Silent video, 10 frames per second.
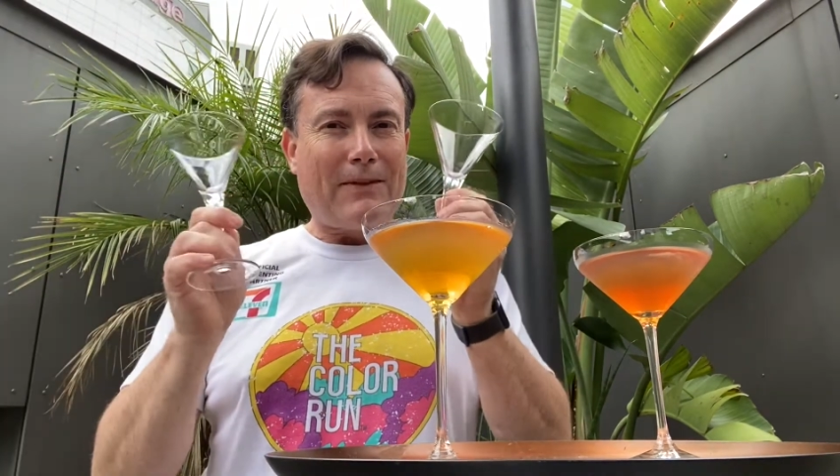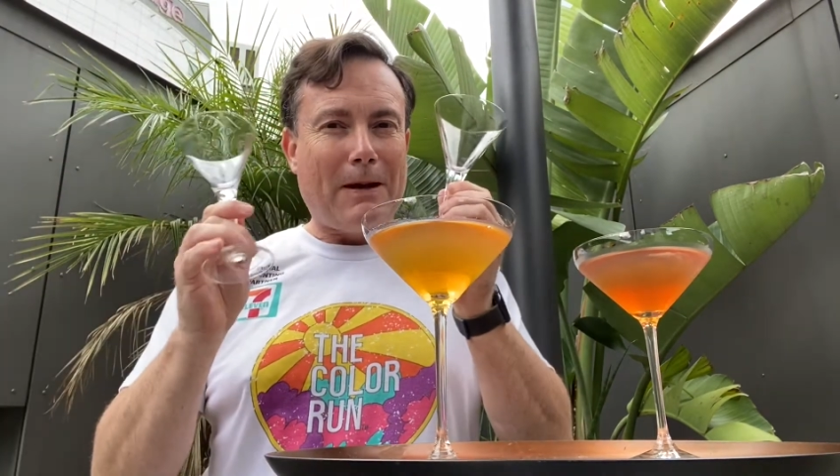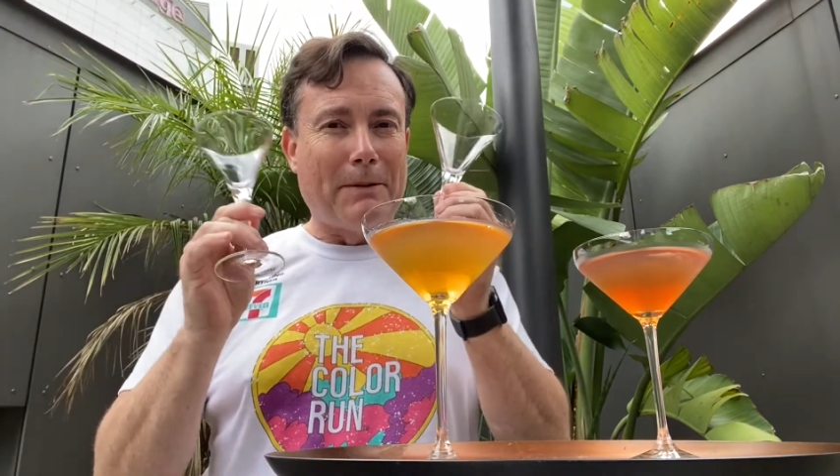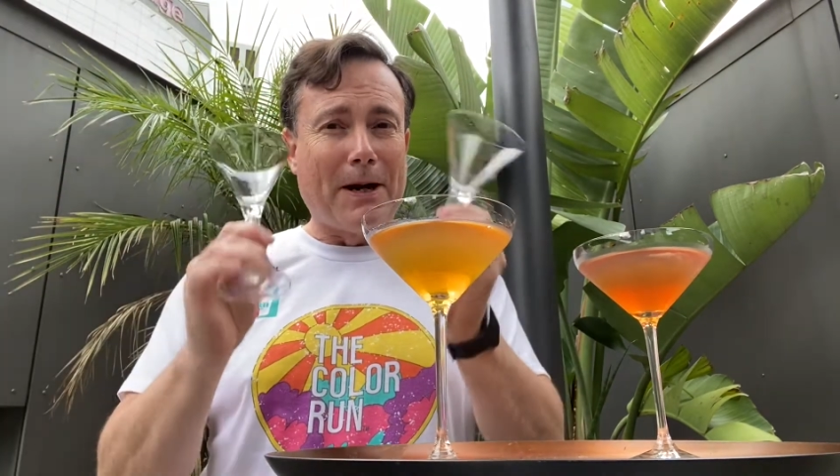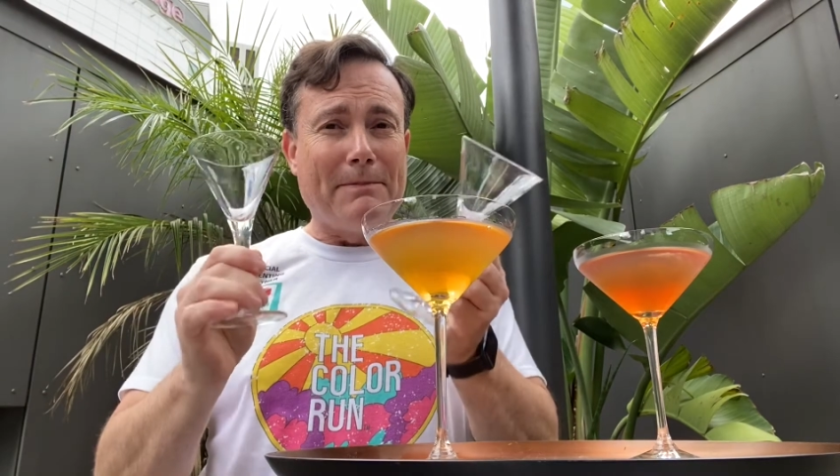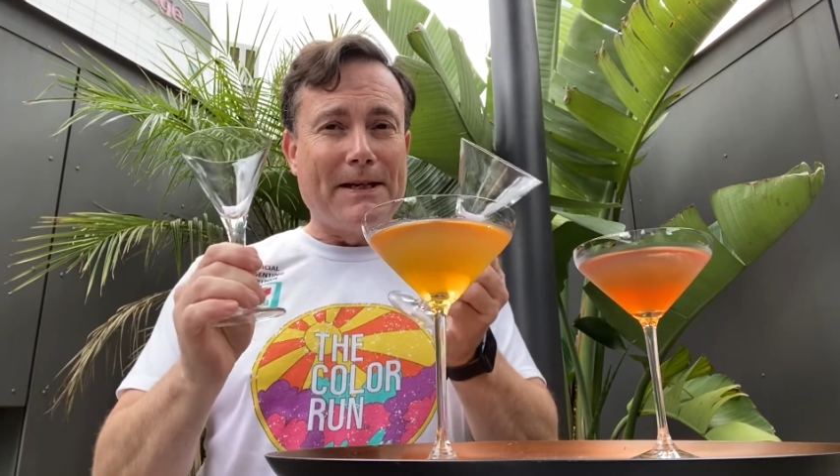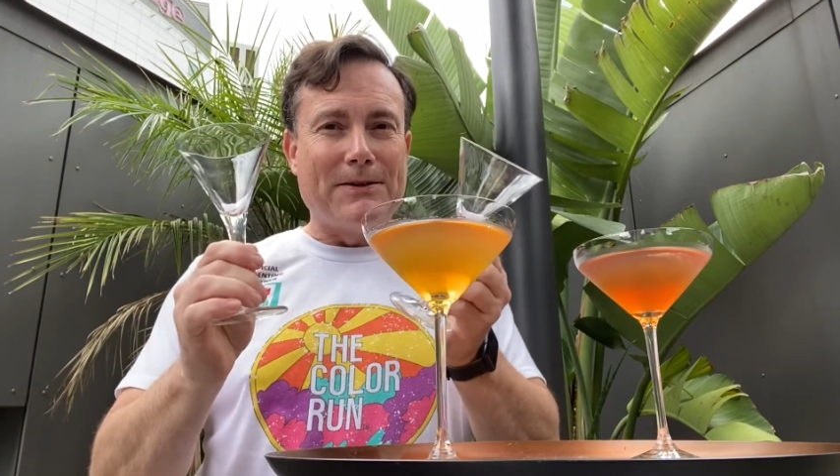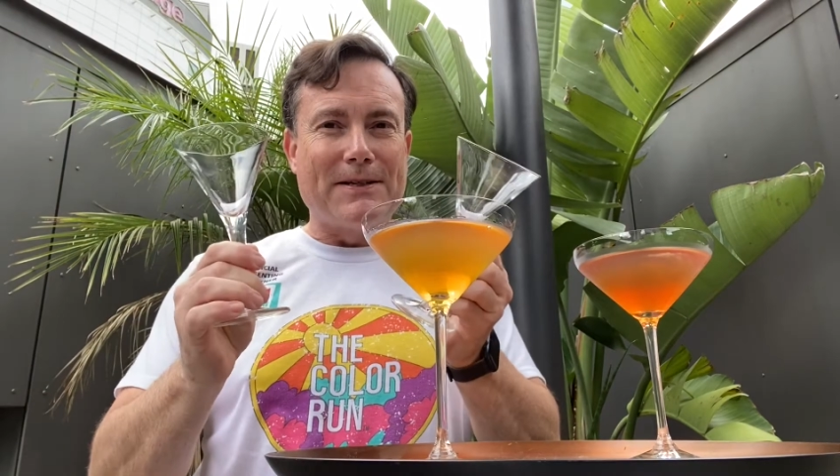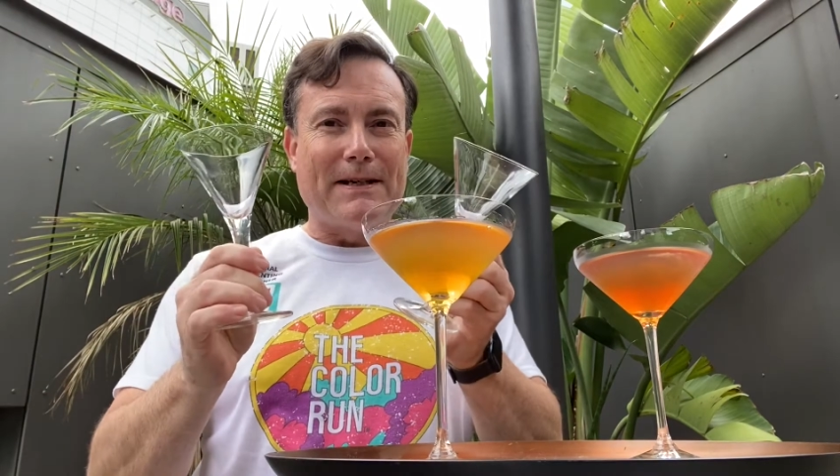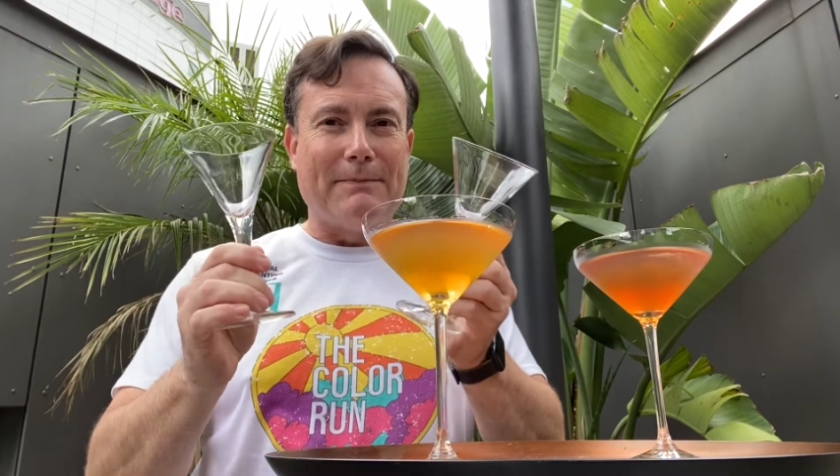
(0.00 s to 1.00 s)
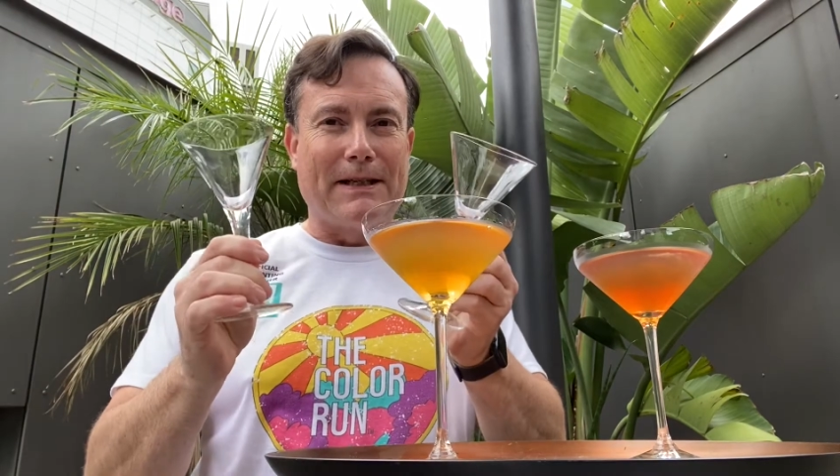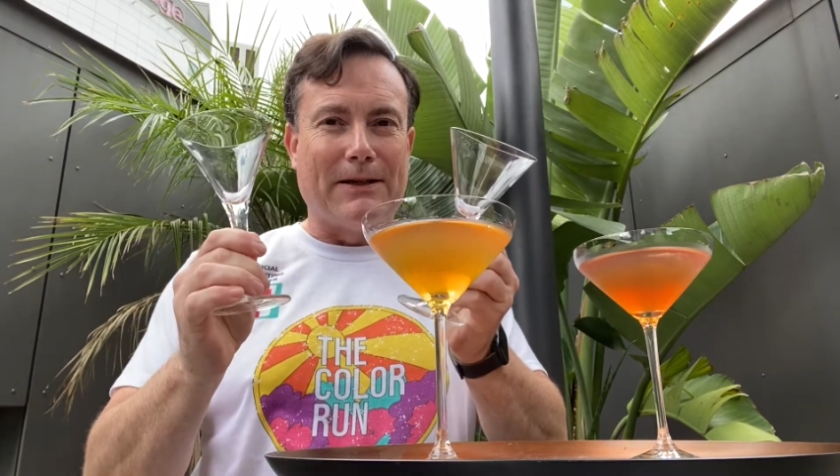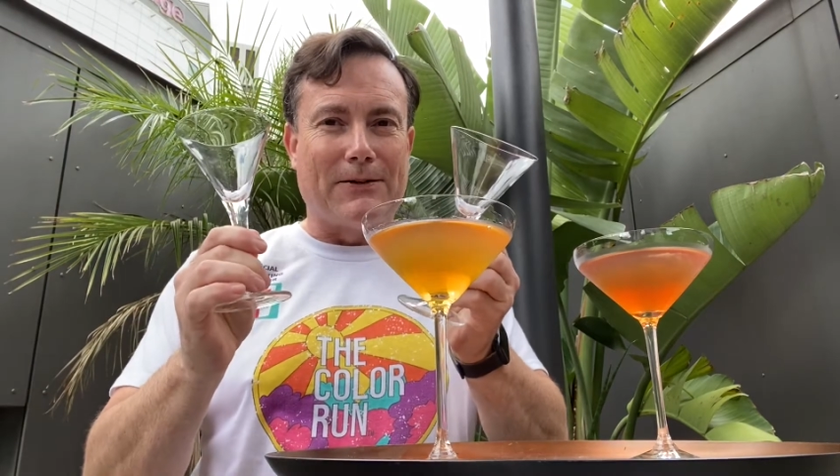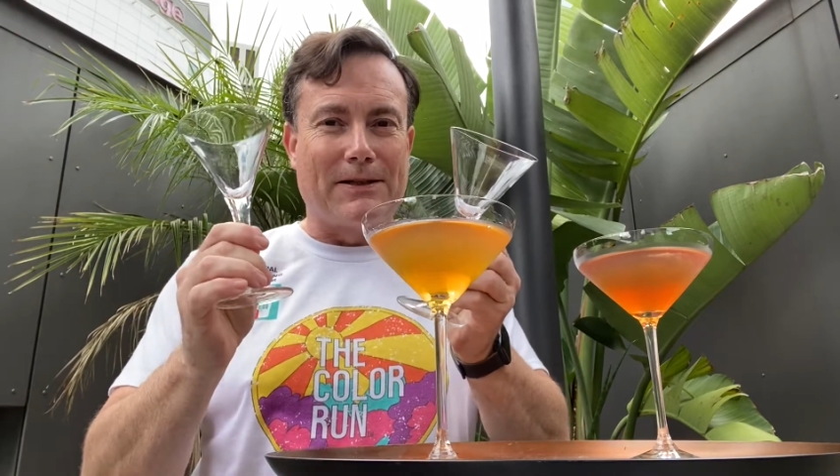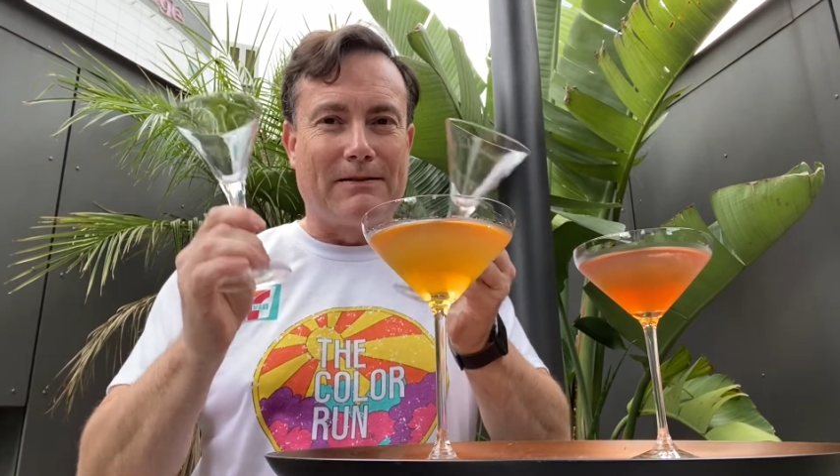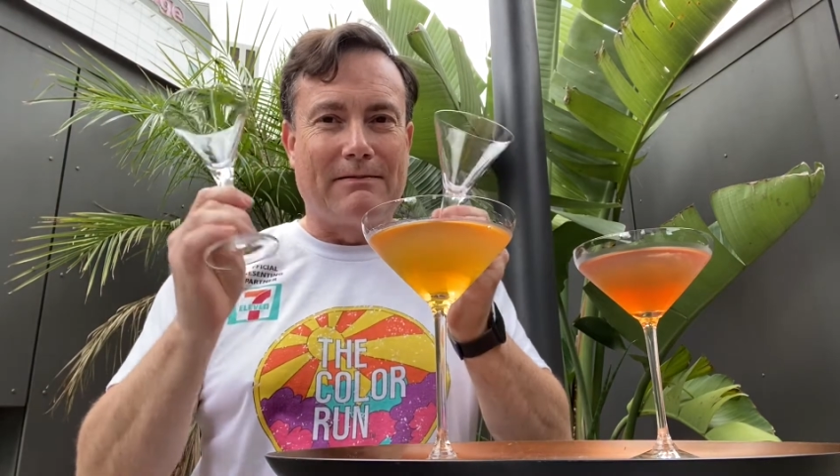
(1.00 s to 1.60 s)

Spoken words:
But I'm going to do something else.